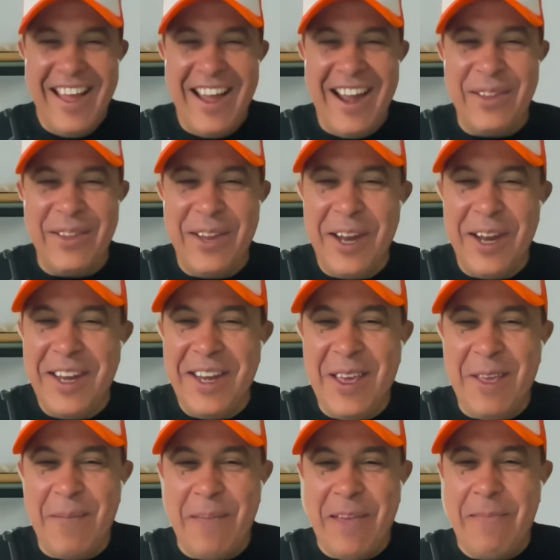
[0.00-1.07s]
Are there
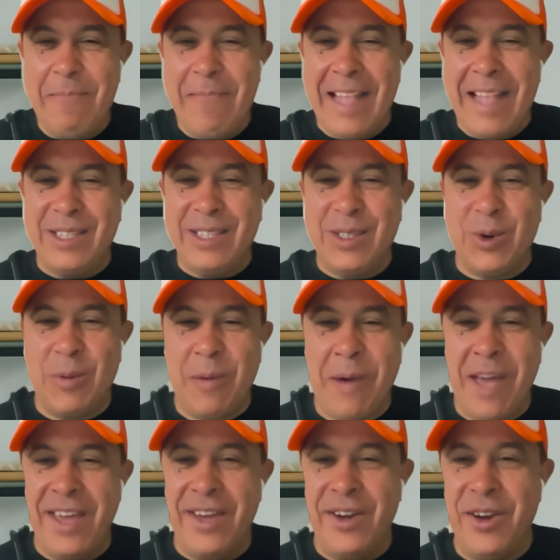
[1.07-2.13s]
any big bets or
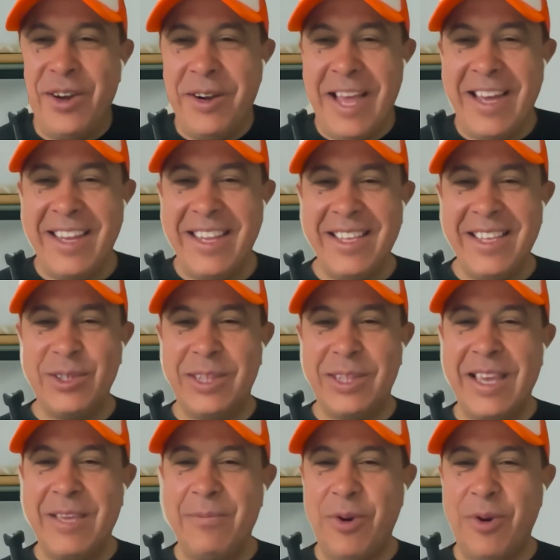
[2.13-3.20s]
pioneering ideas you
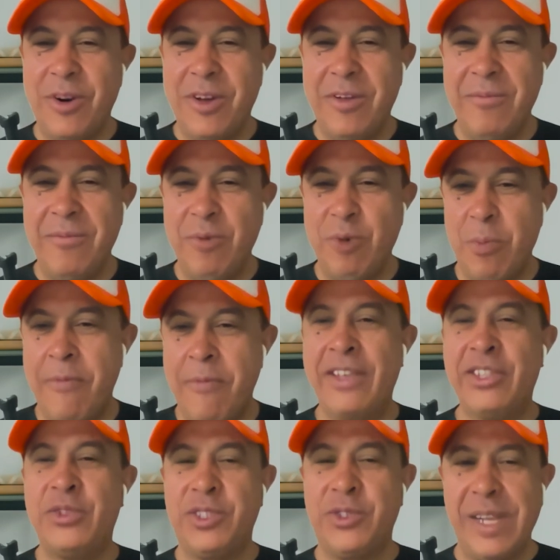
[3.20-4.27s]
think more
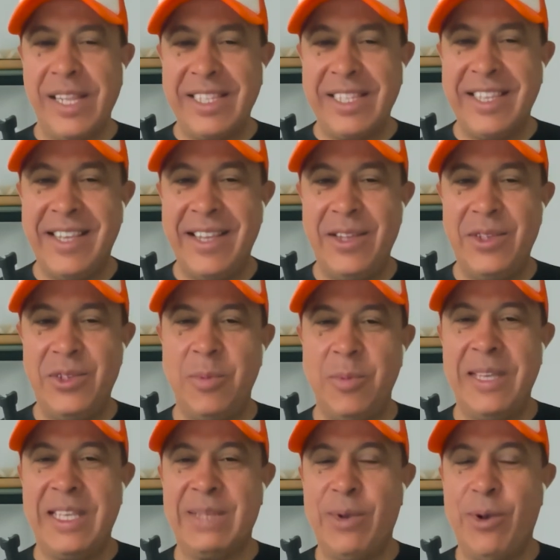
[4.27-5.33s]
professionals in real estate should
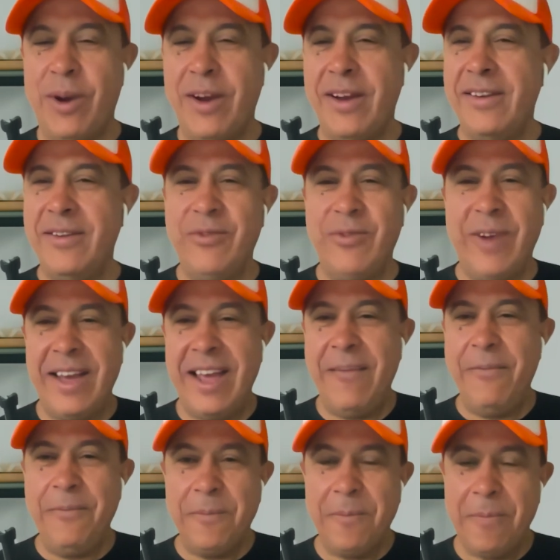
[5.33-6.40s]
be exploring right now?